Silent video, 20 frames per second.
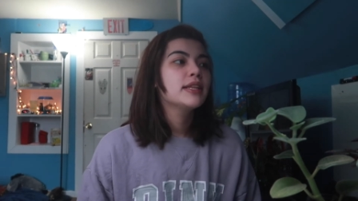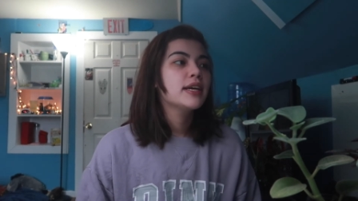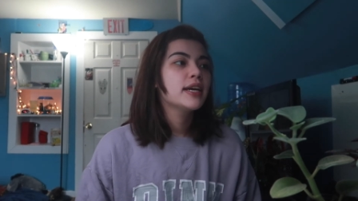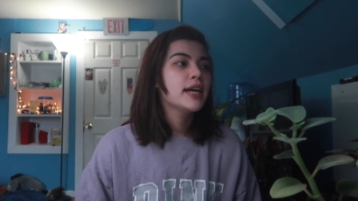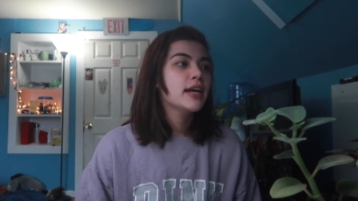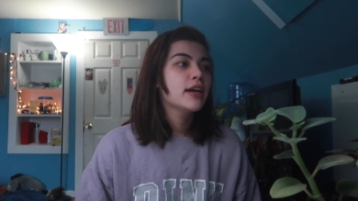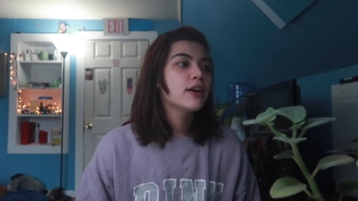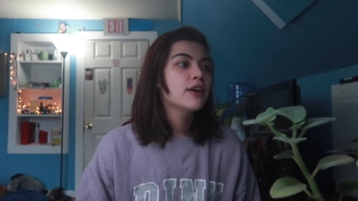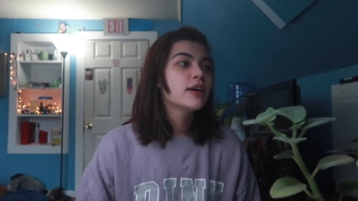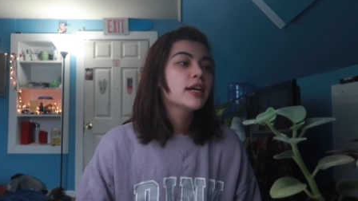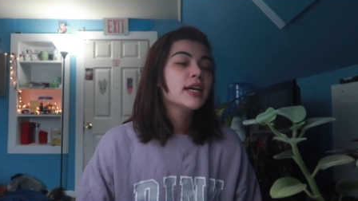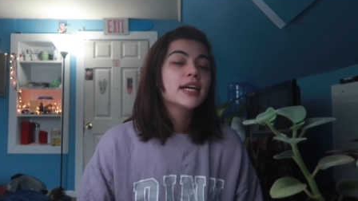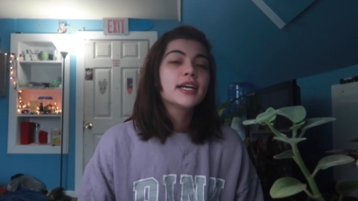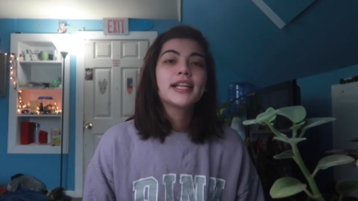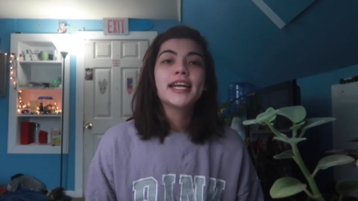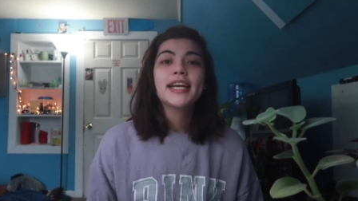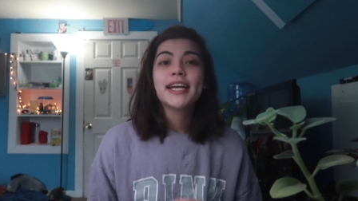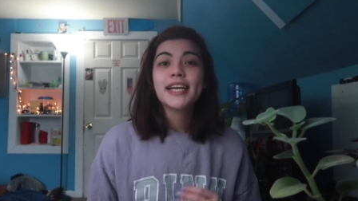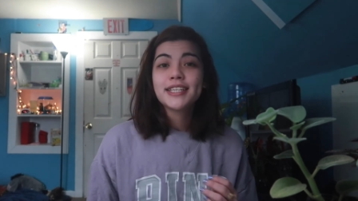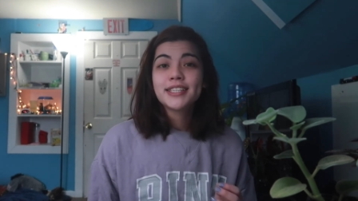They're,
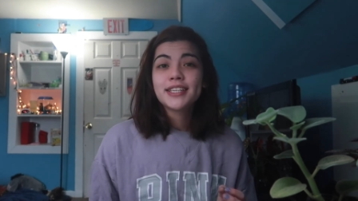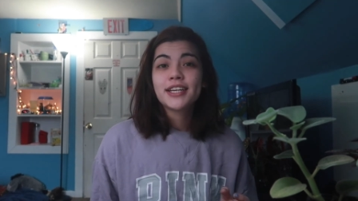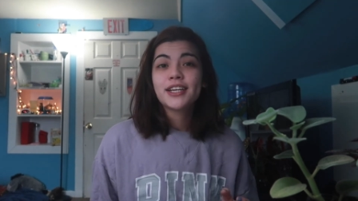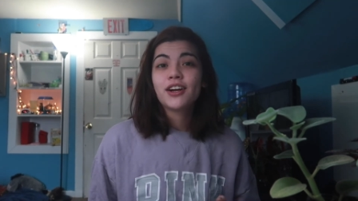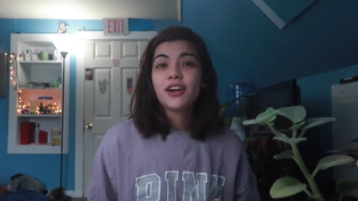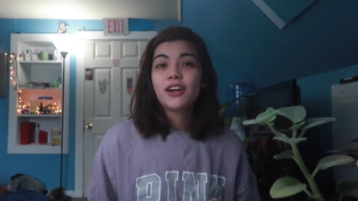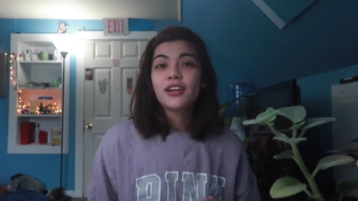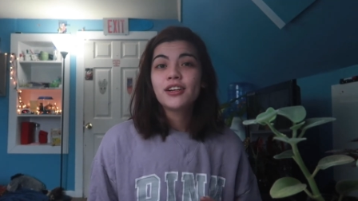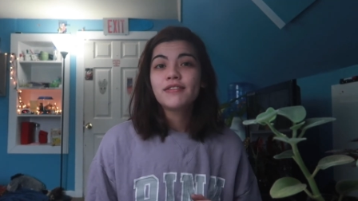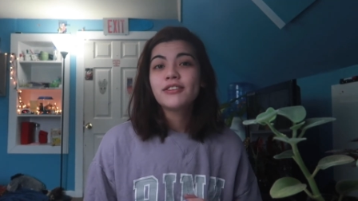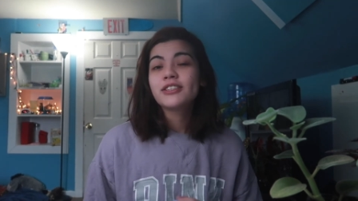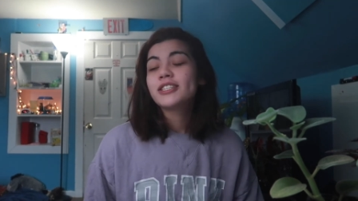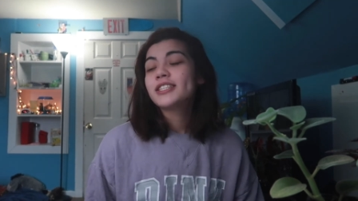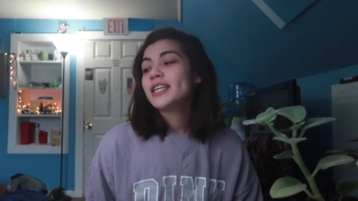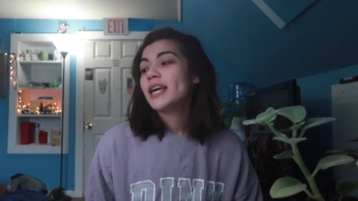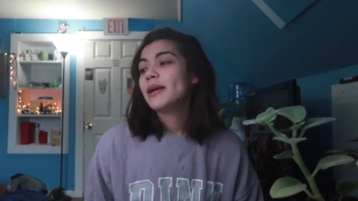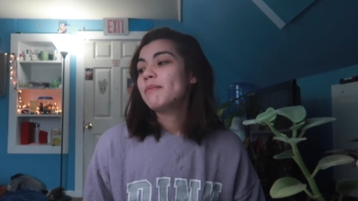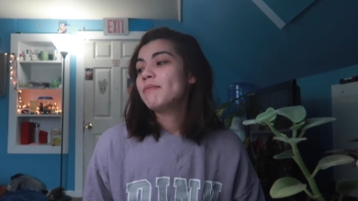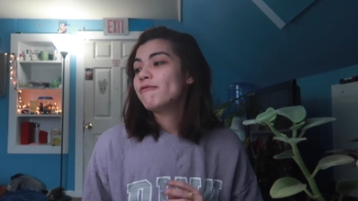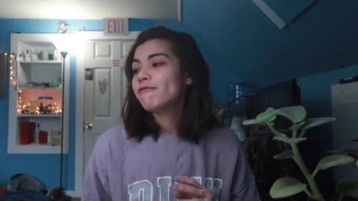like I said, all of the
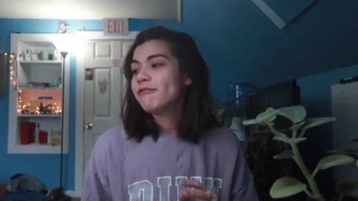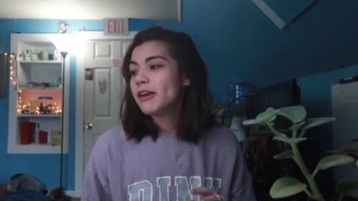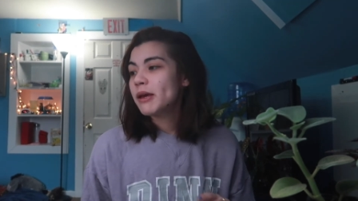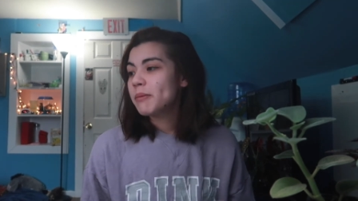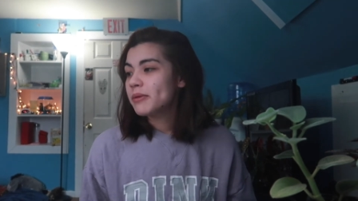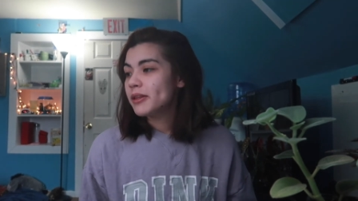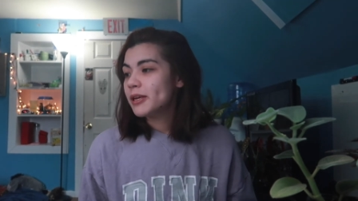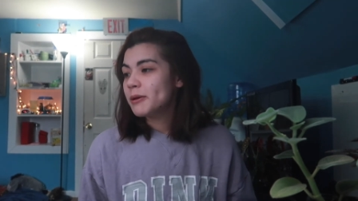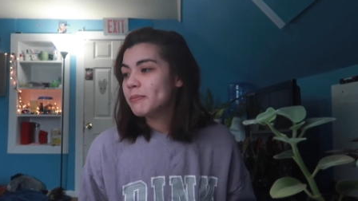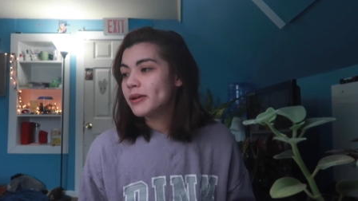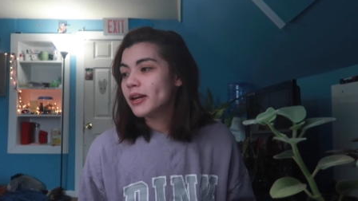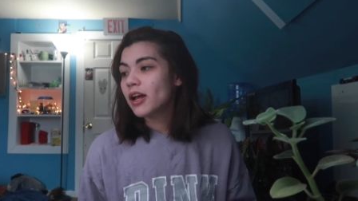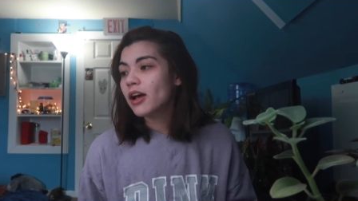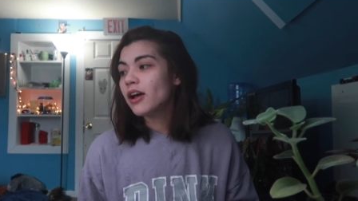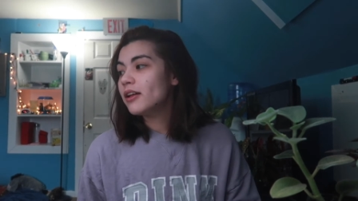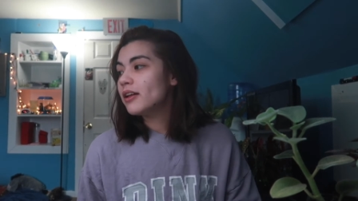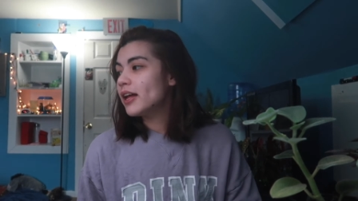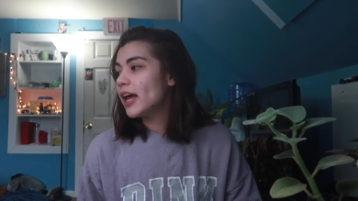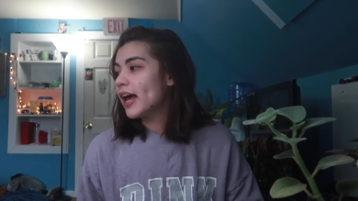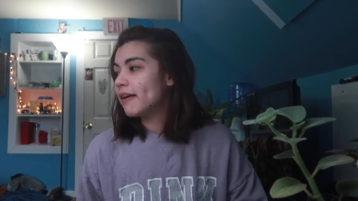same family, but
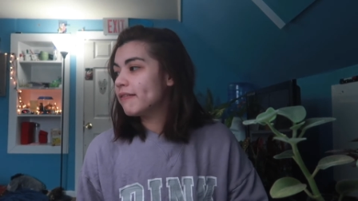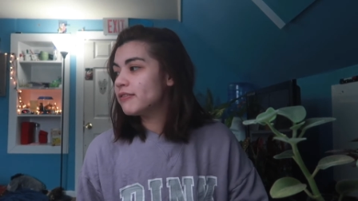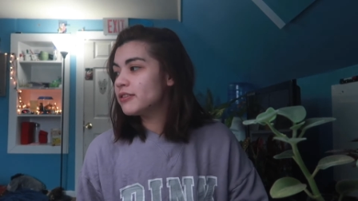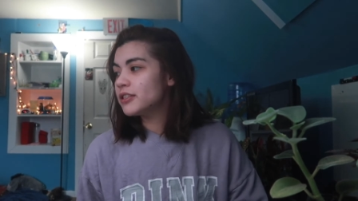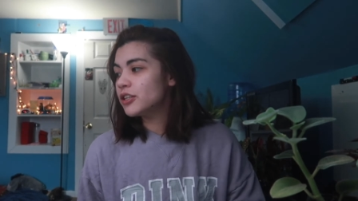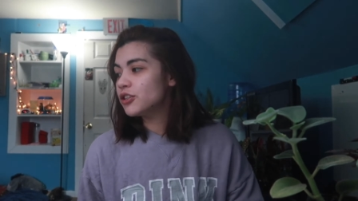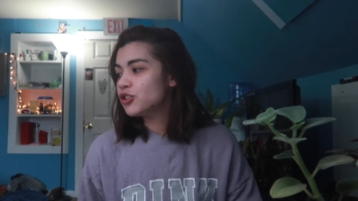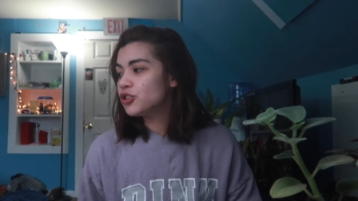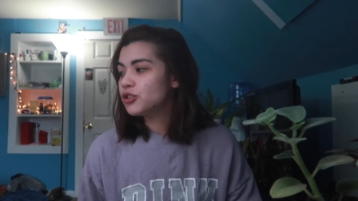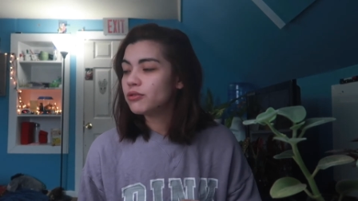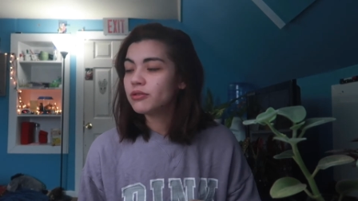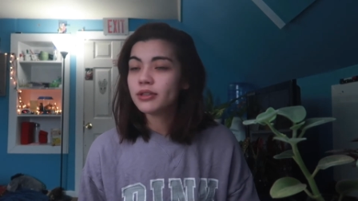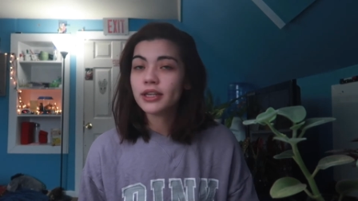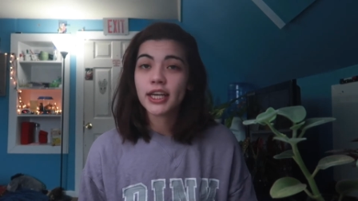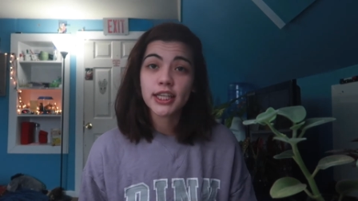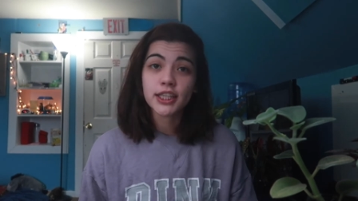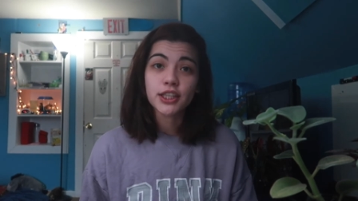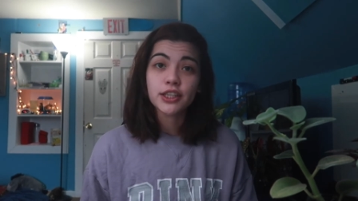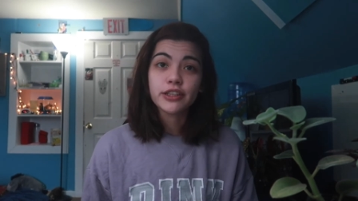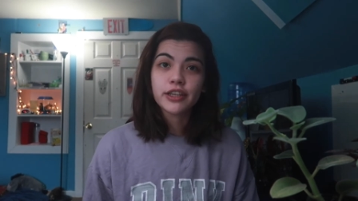all have such
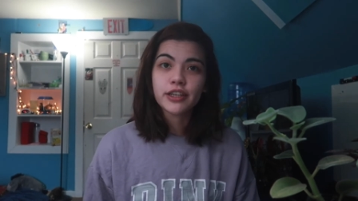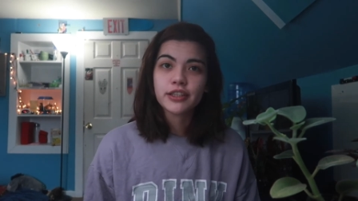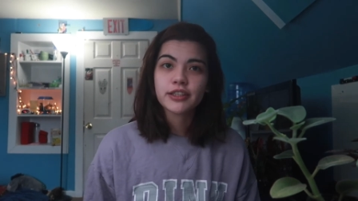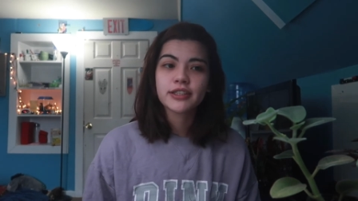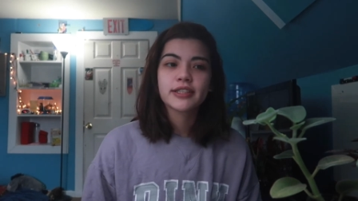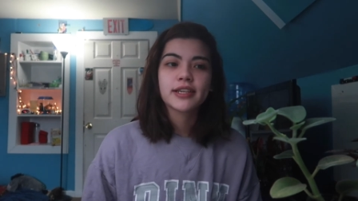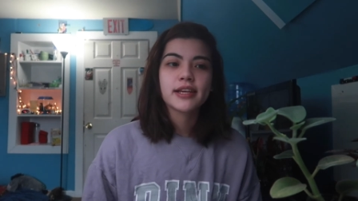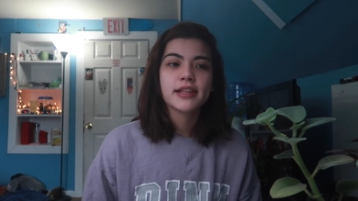unique looks,